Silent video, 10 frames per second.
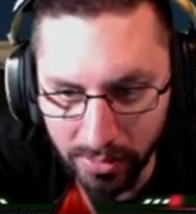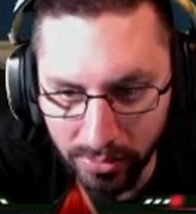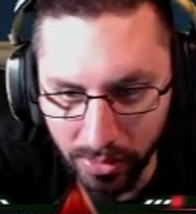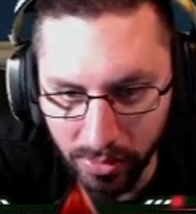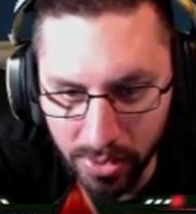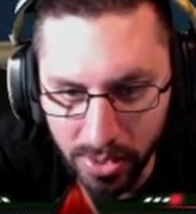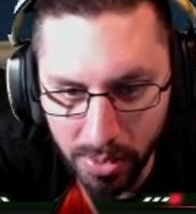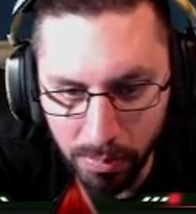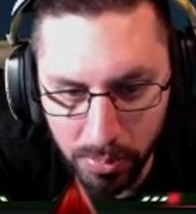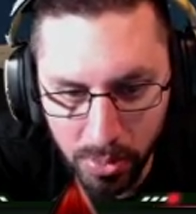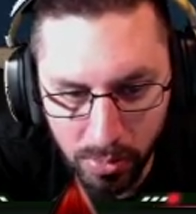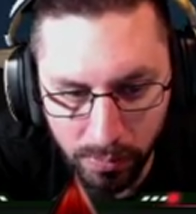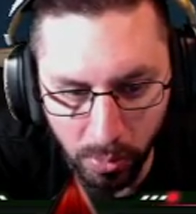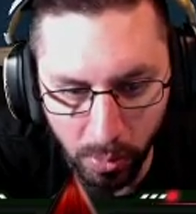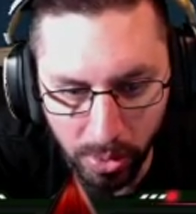So
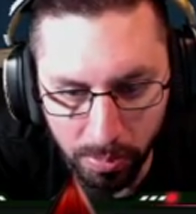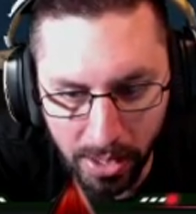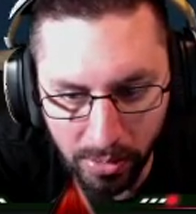beautiful work, man.